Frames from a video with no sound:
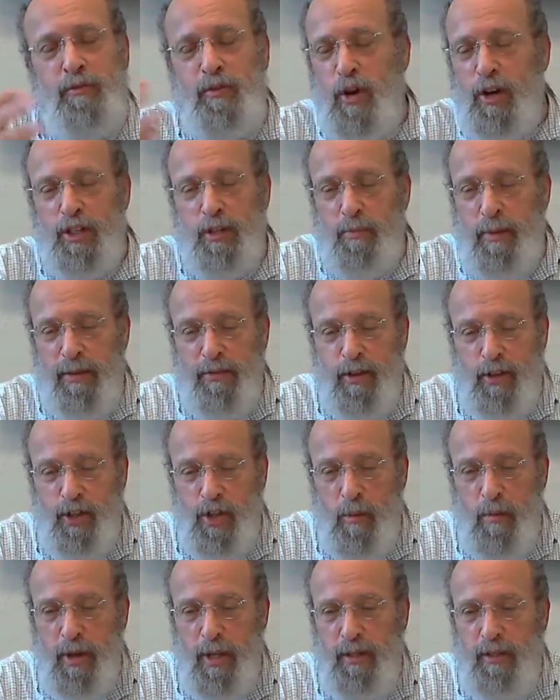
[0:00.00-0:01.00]
We talked about
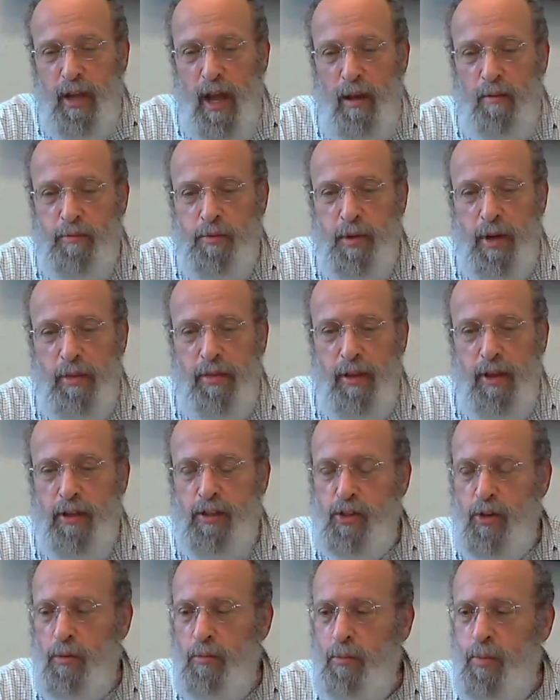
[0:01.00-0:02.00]
this so many times, but I
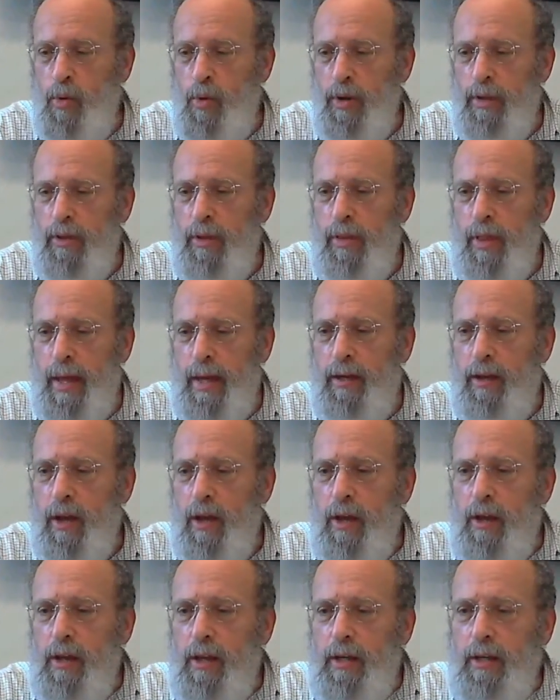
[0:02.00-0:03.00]
think it's so important that
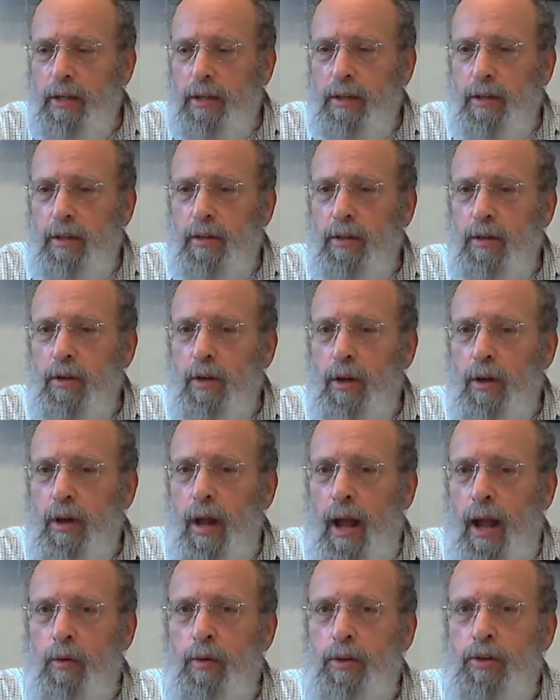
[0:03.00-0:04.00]

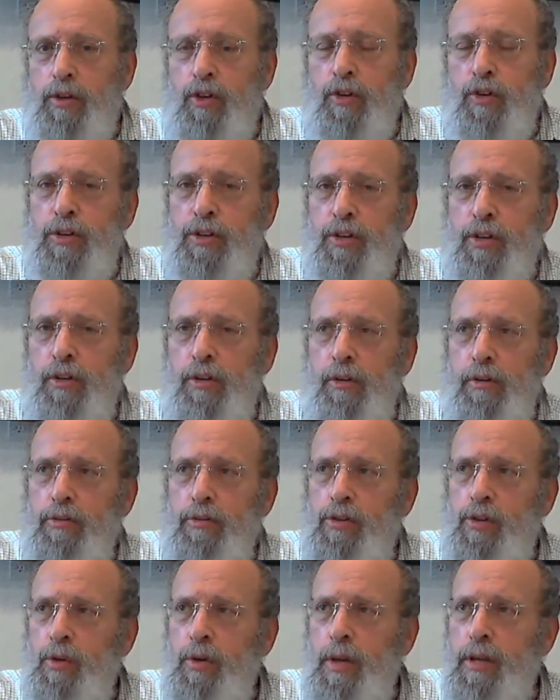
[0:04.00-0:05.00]
our tradition
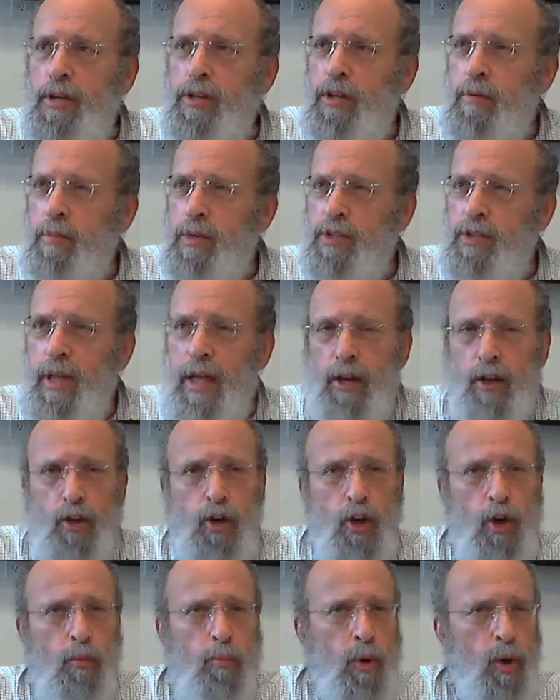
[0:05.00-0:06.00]
of Judaism is not a
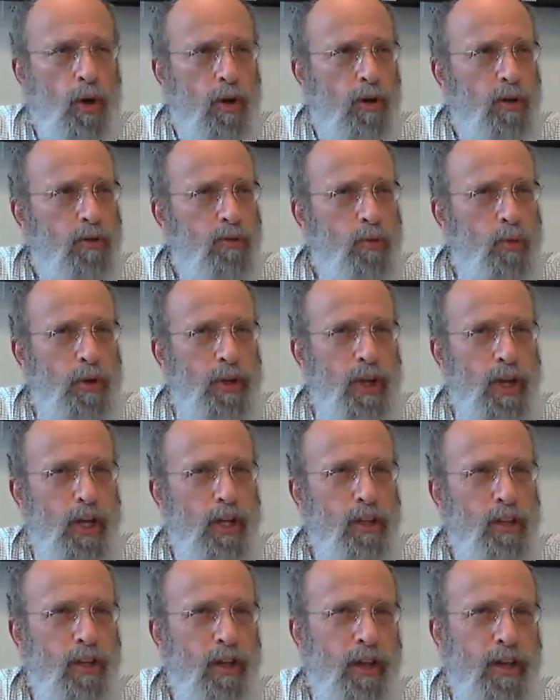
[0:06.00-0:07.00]
cookbook where you
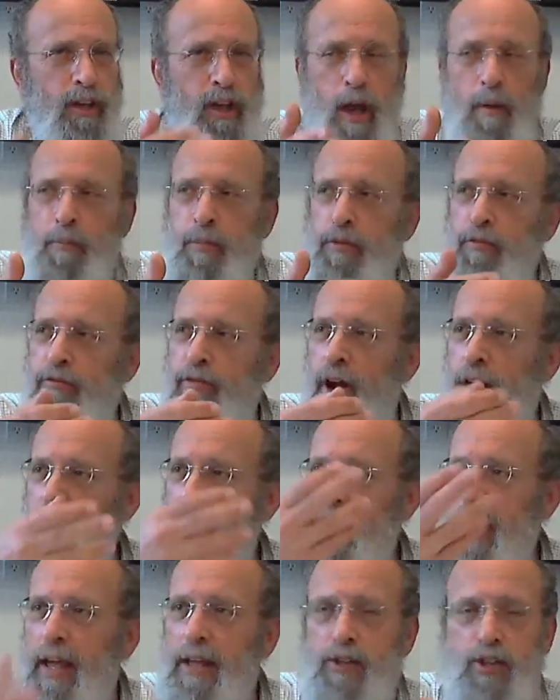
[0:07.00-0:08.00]
can look it up and
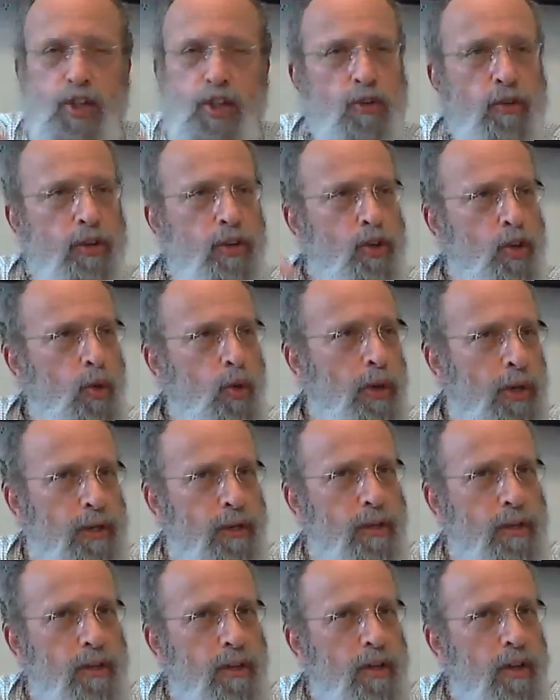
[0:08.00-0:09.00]
find the answer and do it.
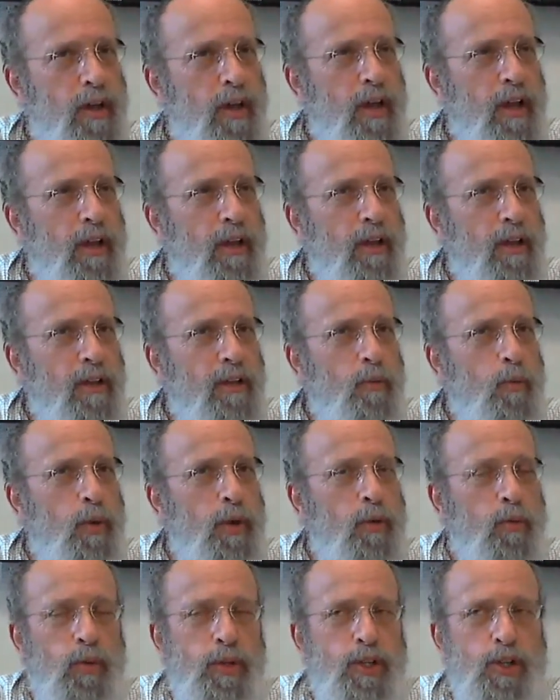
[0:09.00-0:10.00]

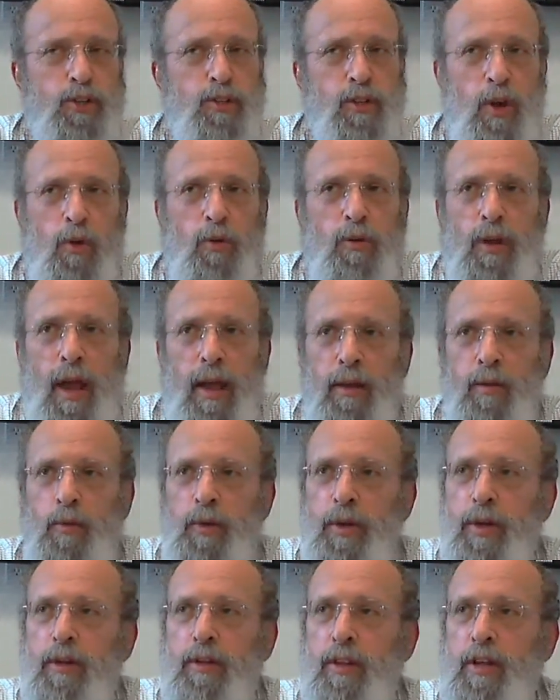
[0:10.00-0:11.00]
We just don't,
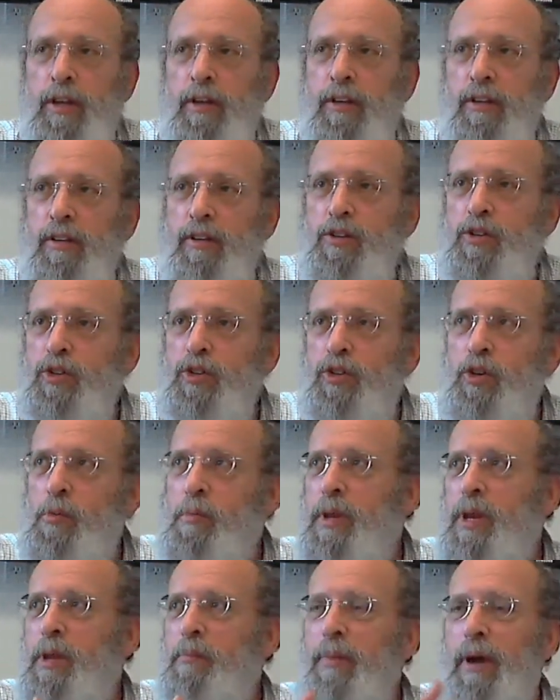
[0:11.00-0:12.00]
there's
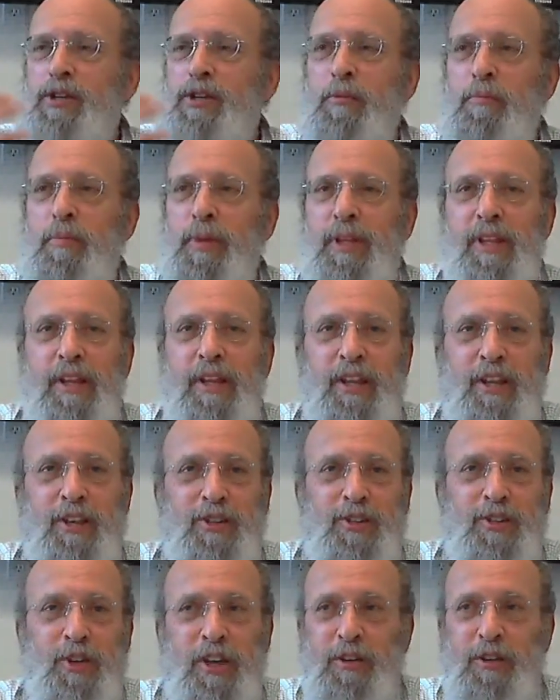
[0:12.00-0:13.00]
too many
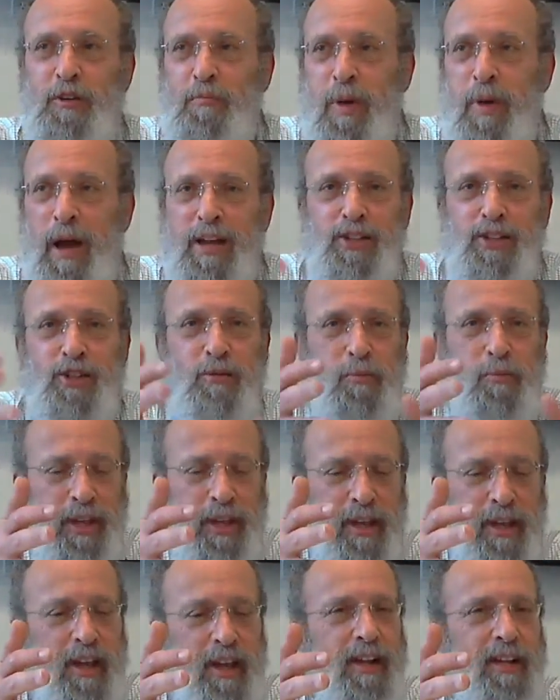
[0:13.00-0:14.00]
possibilities. You can
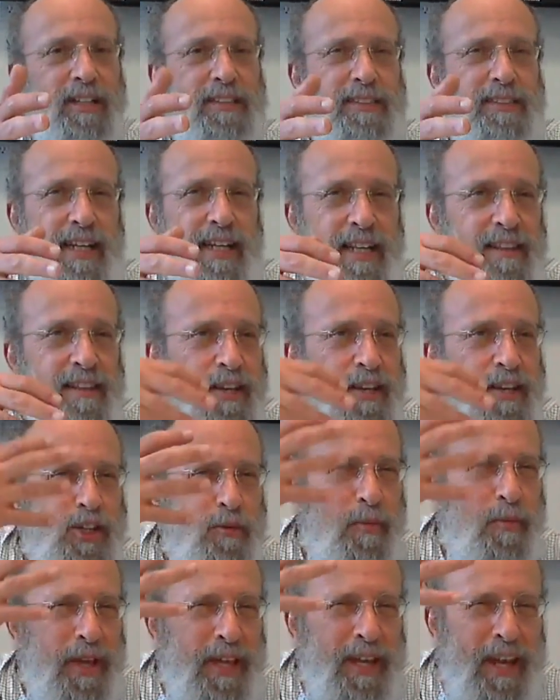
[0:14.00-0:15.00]
possibly
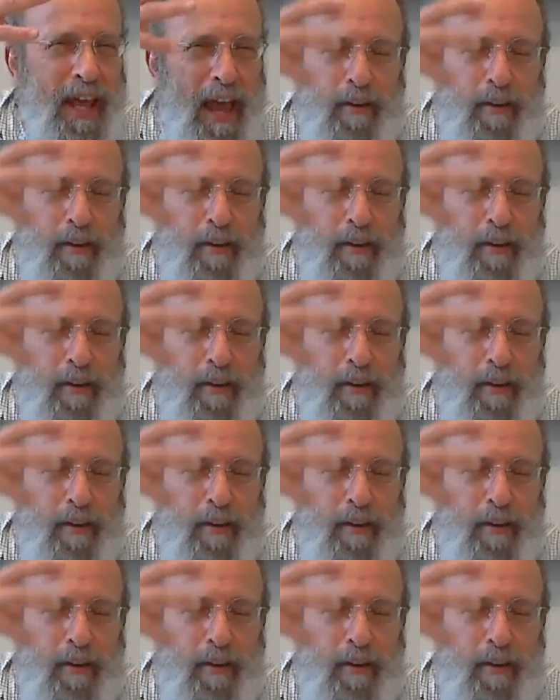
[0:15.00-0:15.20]
anticipate